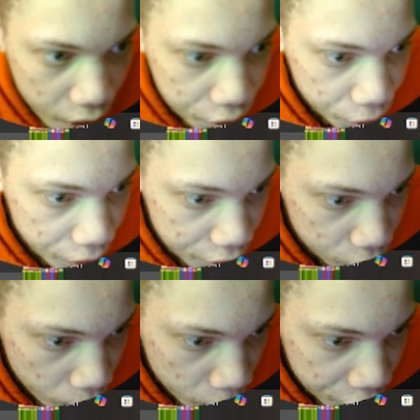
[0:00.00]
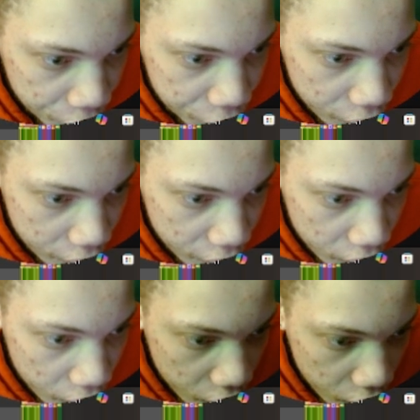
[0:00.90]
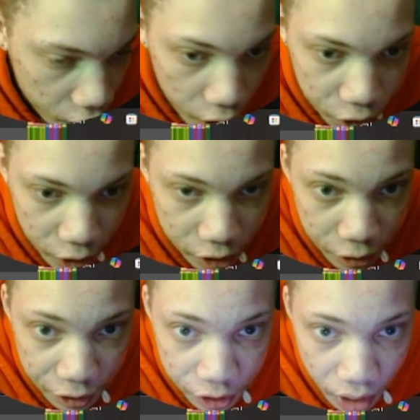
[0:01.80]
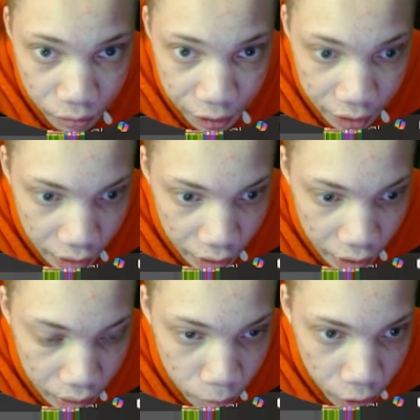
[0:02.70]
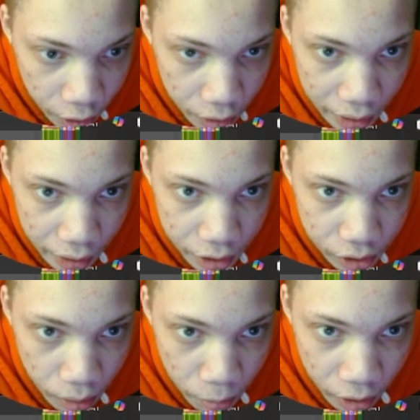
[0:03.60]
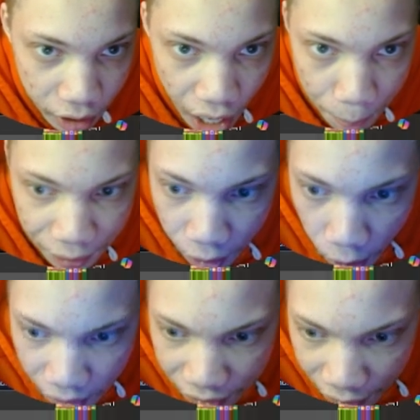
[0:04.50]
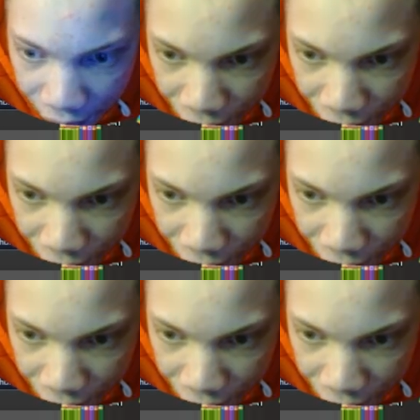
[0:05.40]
So yeah, so what I'm going to do is go to treasure discovery. And I'm going to go to here. So I'm going to copy all this data you